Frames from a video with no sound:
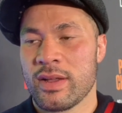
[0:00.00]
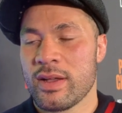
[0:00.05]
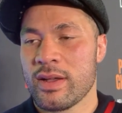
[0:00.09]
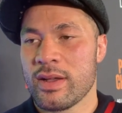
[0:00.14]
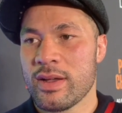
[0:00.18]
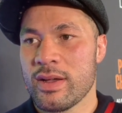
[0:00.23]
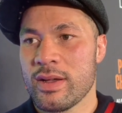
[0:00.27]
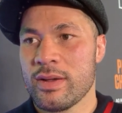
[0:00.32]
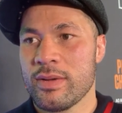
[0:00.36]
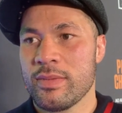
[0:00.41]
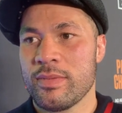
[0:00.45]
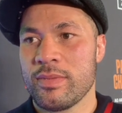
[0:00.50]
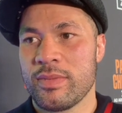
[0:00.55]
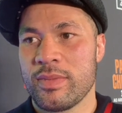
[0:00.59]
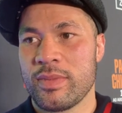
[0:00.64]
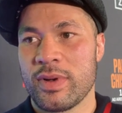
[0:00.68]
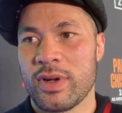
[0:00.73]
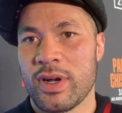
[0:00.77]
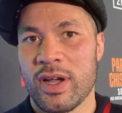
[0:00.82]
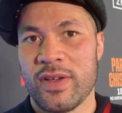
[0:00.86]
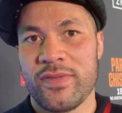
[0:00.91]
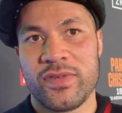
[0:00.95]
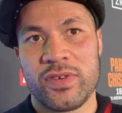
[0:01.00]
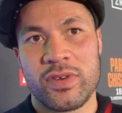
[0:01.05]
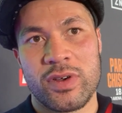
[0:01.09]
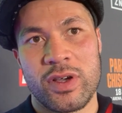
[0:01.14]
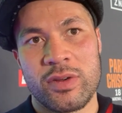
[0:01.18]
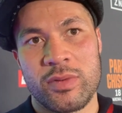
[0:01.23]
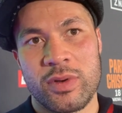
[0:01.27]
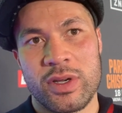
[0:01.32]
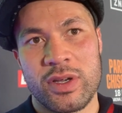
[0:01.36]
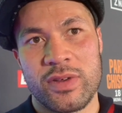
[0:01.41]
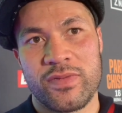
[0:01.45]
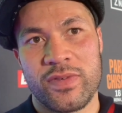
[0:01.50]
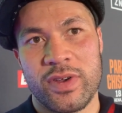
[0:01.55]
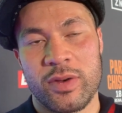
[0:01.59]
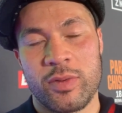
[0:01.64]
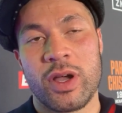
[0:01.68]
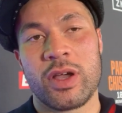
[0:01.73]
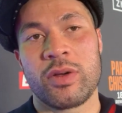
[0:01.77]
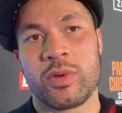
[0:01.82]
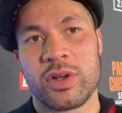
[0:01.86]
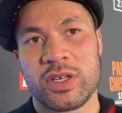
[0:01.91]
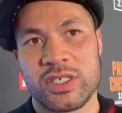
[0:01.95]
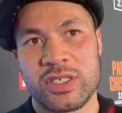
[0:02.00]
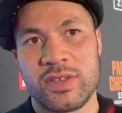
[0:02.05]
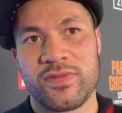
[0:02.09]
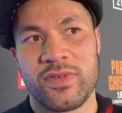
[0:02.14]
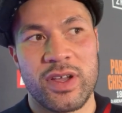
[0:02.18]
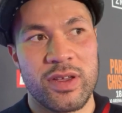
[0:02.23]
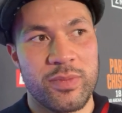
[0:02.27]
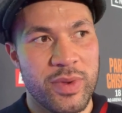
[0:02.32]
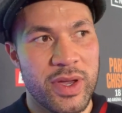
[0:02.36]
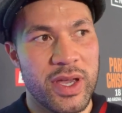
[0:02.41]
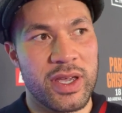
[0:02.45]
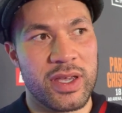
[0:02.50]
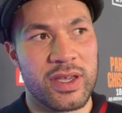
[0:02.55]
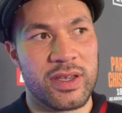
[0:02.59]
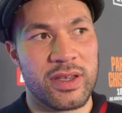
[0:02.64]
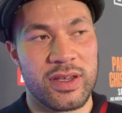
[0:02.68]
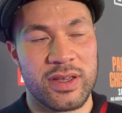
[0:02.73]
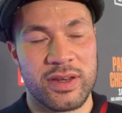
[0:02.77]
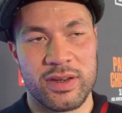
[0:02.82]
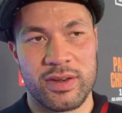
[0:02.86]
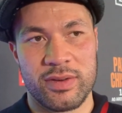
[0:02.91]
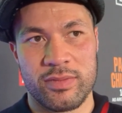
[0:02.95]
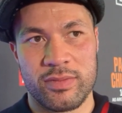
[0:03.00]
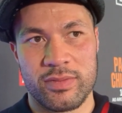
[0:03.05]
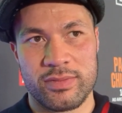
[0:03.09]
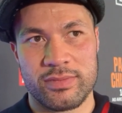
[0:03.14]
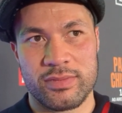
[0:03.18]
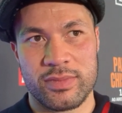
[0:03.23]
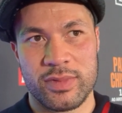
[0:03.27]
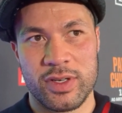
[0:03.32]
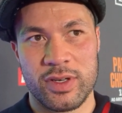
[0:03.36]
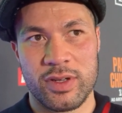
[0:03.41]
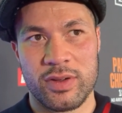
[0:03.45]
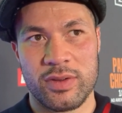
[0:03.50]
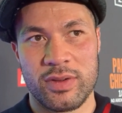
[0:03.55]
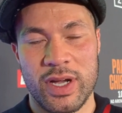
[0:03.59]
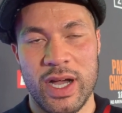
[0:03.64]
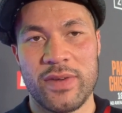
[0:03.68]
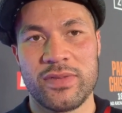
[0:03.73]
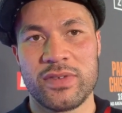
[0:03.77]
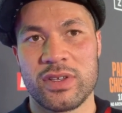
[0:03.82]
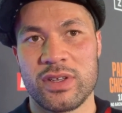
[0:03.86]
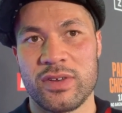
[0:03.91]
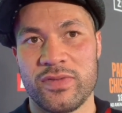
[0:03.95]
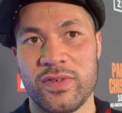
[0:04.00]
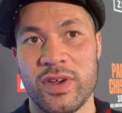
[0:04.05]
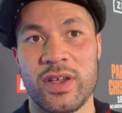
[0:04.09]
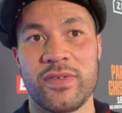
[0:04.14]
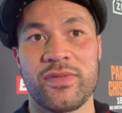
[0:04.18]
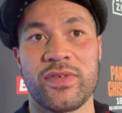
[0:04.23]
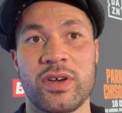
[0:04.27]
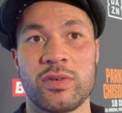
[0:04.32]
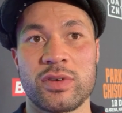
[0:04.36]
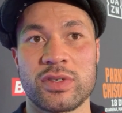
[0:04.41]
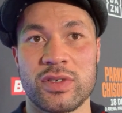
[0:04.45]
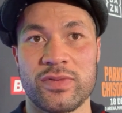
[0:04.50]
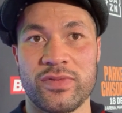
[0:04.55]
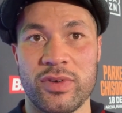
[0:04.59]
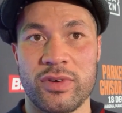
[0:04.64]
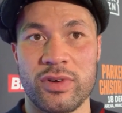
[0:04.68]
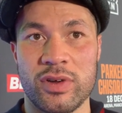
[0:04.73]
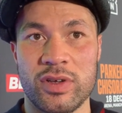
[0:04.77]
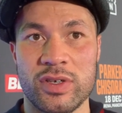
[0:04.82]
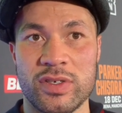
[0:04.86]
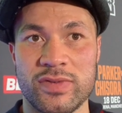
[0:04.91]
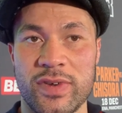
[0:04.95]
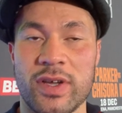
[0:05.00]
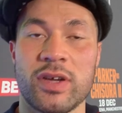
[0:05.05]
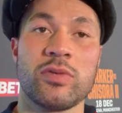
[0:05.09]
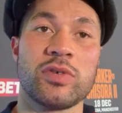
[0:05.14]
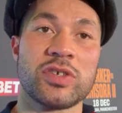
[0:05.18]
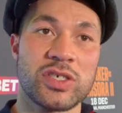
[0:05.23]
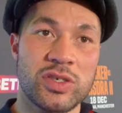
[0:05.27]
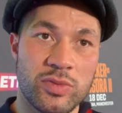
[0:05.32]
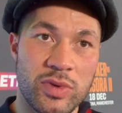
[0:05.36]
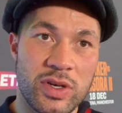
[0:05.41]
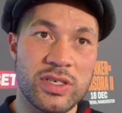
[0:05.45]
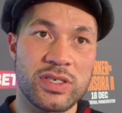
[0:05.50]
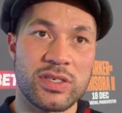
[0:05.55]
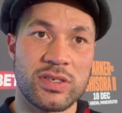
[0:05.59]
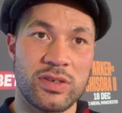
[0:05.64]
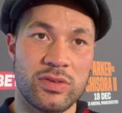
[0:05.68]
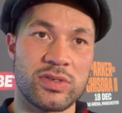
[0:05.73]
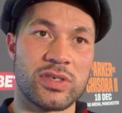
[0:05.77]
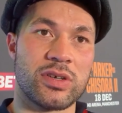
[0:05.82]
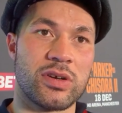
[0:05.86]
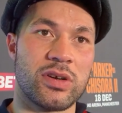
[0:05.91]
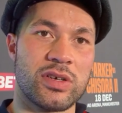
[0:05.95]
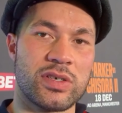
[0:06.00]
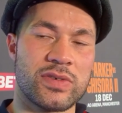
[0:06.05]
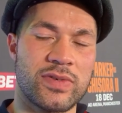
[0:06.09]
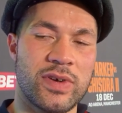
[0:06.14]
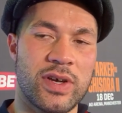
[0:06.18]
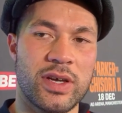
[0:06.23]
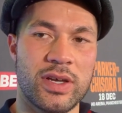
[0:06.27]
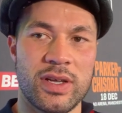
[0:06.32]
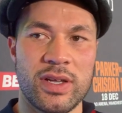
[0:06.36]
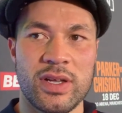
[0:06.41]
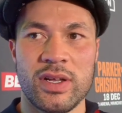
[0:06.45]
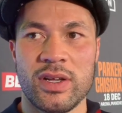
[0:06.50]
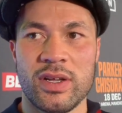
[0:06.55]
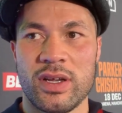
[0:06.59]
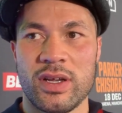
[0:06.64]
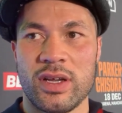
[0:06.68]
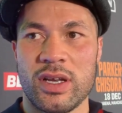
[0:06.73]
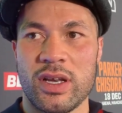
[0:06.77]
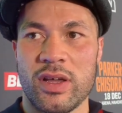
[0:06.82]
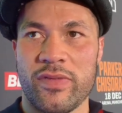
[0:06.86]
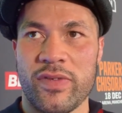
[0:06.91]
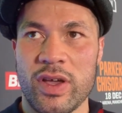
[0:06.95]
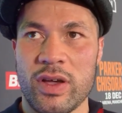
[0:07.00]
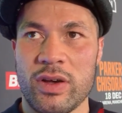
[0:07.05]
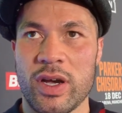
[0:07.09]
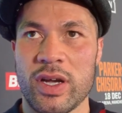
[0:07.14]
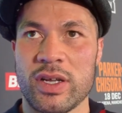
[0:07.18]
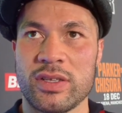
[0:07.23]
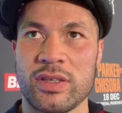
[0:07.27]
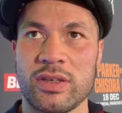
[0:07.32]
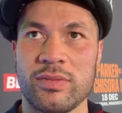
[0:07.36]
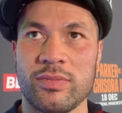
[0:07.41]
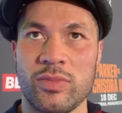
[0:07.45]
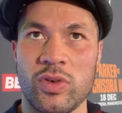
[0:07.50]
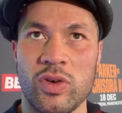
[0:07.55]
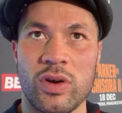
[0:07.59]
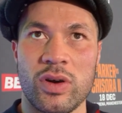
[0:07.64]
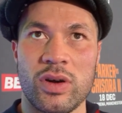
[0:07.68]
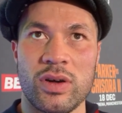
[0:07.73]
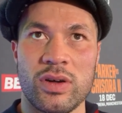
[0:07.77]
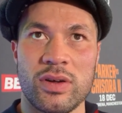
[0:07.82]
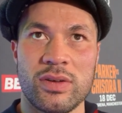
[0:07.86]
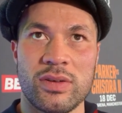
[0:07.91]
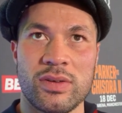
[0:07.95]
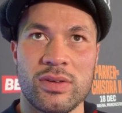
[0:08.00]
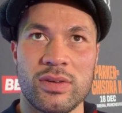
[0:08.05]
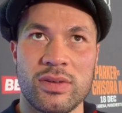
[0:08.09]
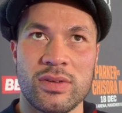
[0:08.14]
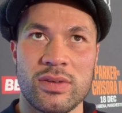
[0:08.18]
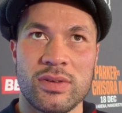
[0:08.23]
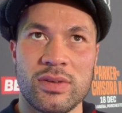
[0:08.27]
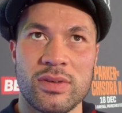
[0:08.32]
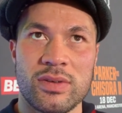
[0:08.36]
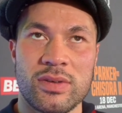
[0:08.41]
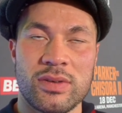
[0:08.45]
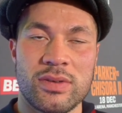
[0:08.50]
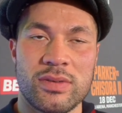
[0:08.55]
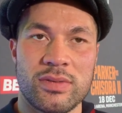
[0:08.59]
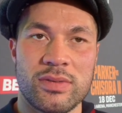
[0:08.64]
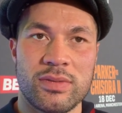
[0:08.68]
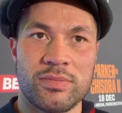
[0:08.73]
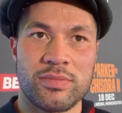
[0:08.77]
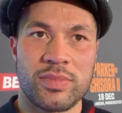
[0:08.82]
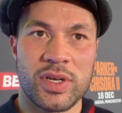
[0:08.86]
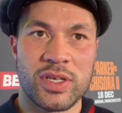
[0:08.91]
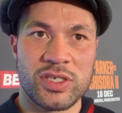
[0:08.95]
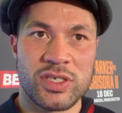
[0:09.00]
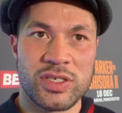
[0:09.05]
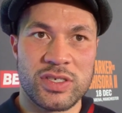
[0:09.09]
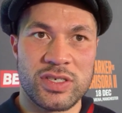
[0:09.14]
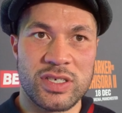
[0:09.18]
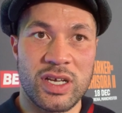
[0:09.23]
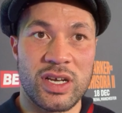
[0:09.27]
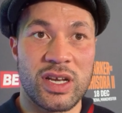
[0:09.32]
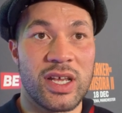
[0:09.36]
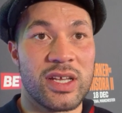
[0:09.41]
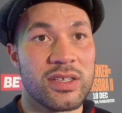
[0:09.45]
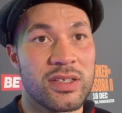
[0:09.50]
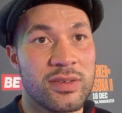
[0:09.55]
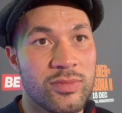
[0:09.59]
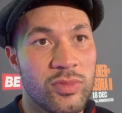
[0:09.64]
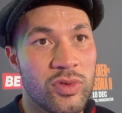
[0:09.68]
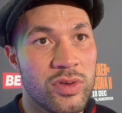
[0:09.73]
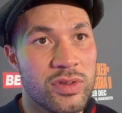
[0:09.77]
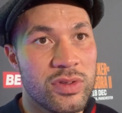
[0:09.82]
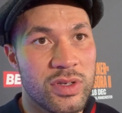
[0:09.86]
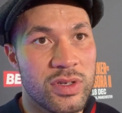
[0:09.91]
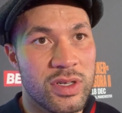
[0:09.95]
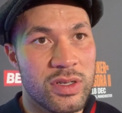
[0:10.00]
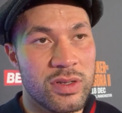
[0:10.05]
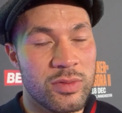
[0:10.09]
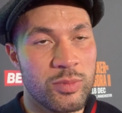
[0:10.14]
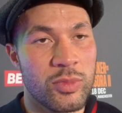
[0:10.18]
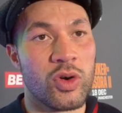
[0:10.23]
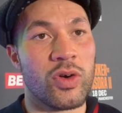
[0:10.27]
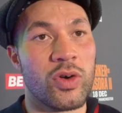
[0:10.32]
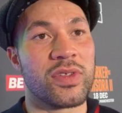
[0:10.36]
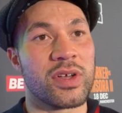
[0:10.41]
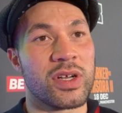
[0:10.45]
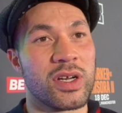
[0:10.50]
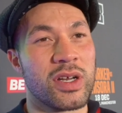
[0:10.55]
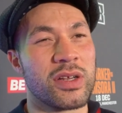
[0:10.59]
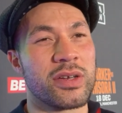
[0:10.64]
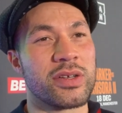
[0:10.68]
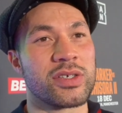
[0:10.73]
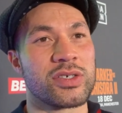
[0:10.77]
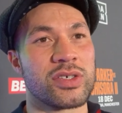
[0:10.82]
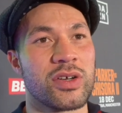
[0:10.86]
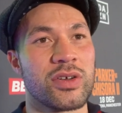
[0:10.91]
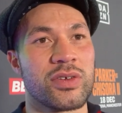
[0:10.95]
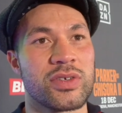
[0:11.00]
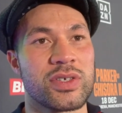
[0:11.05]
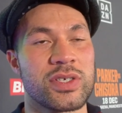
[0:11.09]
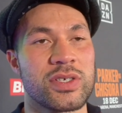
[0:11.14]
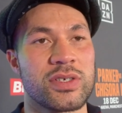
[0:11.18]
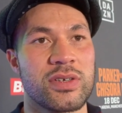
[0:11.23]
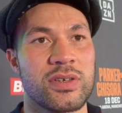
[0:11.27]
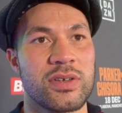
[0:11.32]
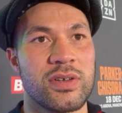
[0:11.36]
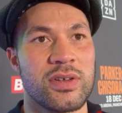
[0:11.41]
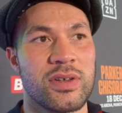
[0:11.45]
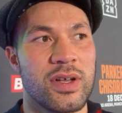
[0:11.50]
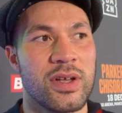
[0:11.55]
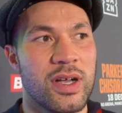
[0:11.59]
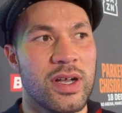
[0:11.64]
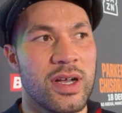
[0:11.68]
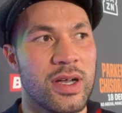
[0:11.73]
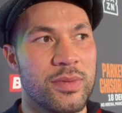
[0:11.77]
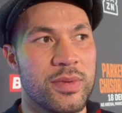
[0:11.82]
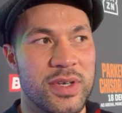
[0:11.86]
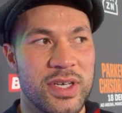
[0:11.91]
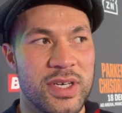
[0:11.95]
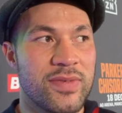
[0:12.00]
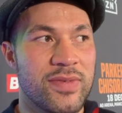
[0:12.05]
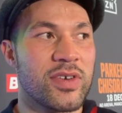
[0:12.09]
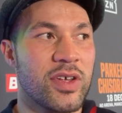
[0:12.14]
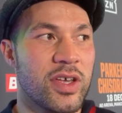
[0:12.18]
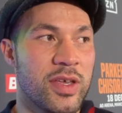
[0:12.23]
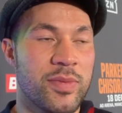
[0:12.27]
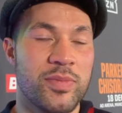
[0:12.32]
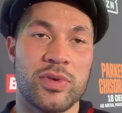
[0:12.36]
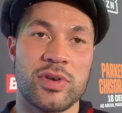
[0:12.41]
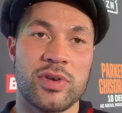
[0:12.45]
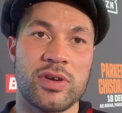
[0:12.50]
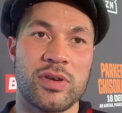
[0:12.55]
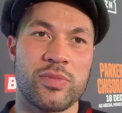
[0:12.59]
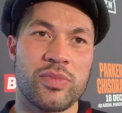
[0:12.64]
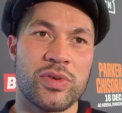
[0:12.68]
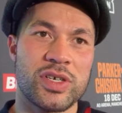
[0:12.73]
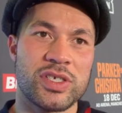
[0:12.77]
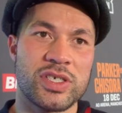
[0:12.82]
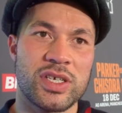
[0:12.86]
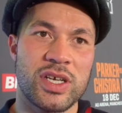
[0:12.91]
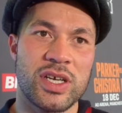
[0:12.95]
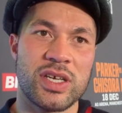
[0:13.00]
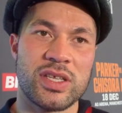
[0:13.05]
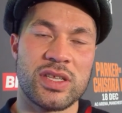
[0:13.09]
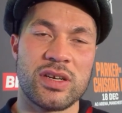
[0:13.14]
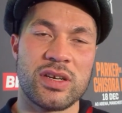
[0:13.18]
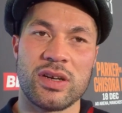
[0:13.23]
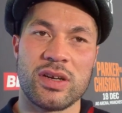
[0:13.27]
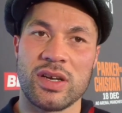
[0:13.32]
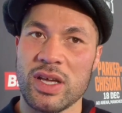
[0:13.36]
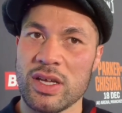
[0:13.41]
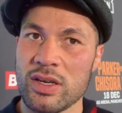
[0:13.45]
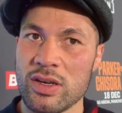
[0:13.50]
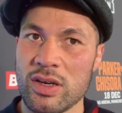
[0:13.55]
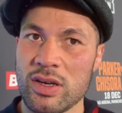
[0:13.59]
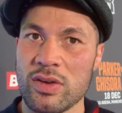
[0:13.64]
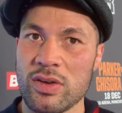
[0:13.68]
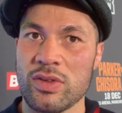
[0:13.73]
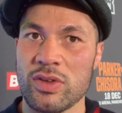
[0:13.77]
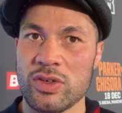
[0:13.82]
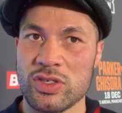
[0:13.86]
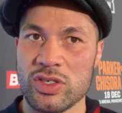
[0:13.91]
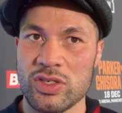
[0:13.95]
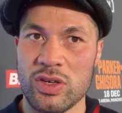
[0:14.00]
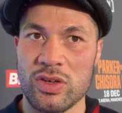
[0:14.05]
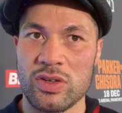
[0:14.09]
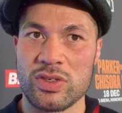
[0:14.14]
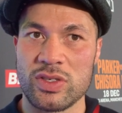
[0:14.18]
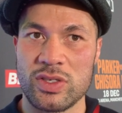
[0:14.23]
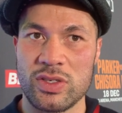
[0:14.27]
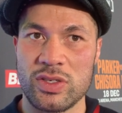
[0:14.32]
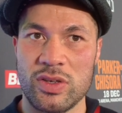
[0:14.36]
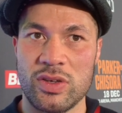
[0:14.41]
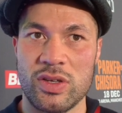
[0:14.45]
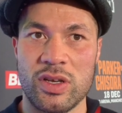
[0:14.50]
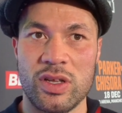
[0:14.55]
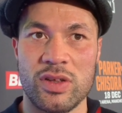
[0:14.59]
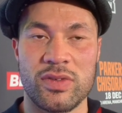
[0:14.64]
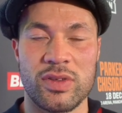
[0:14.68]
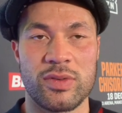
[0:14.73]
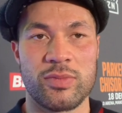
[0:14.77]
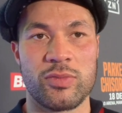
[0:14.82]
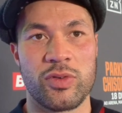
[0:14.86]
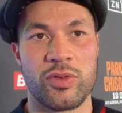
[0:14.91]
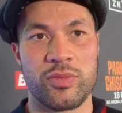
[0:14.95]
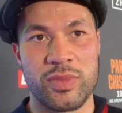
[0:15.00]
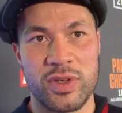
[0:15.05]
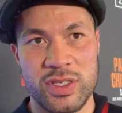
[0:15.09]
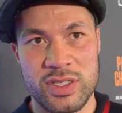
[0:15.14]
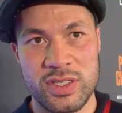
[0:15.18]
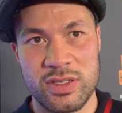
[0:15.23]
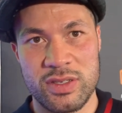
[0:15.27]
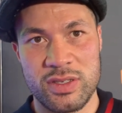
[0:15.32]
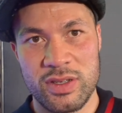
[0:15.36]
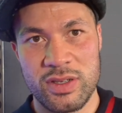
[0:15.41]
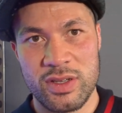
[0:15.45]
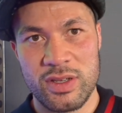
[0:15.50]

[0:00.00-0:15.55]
I feel I won the fight. Well, I watched the fight back, and you know, after the fight, I it was a very close fight, which it was. It was a close fight, and I felt I did more punches. I landed more of the cleaner shots. And even though he put on the pressure, he didn't land a lot of those shots. You know, a lot of them were missed.